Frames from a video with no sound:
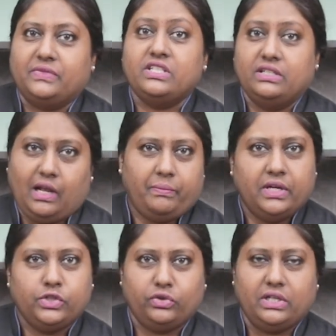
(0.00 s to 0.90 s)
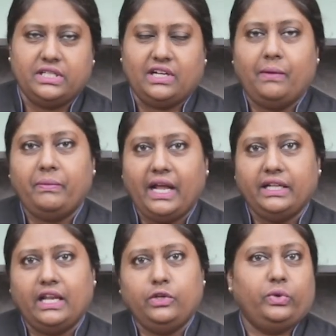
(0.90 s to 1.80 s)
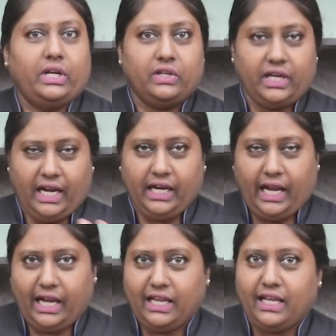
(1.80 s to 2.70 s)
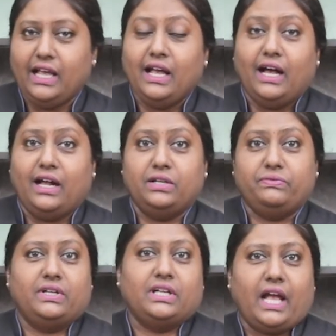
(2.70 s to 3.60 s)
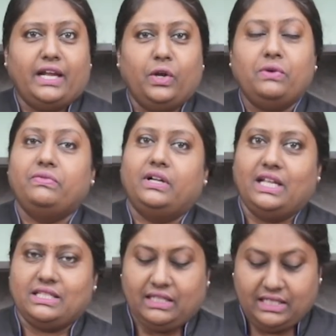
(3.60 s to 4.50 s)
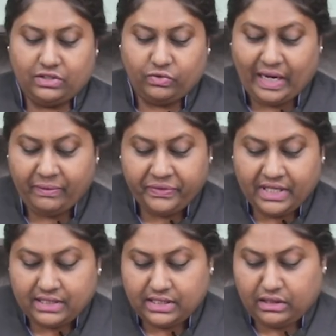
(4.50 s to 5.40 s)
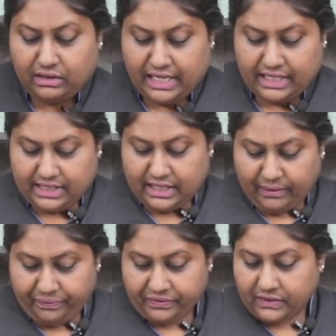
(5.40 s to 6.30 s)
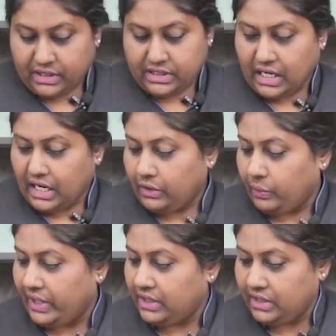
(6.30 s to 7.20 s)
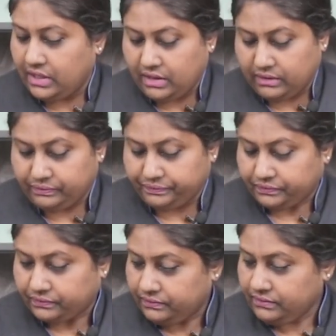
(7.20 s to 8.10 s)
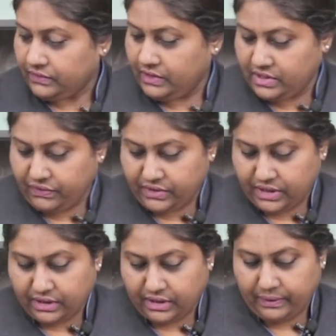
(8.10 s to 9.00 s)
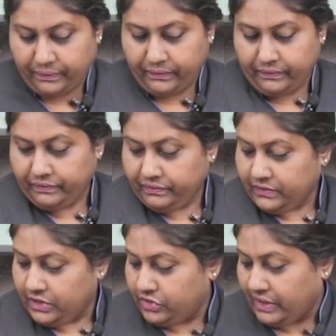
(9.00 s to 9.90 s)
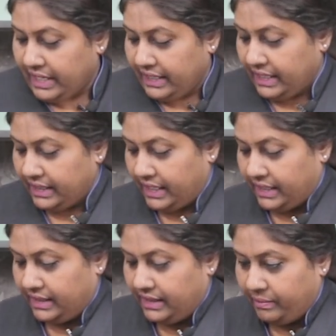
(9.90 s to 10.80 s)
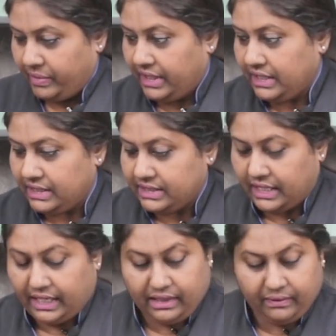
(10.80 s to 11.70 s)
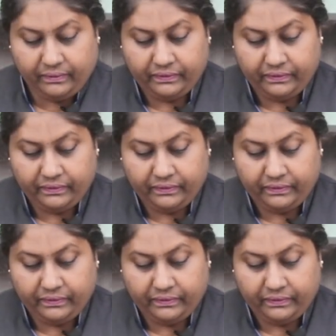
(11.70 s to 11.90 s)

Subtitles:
syrup, sugar syrup, and then you can create any different kind of desserts as well. So let's start with sifting the dry and then keeping it aside.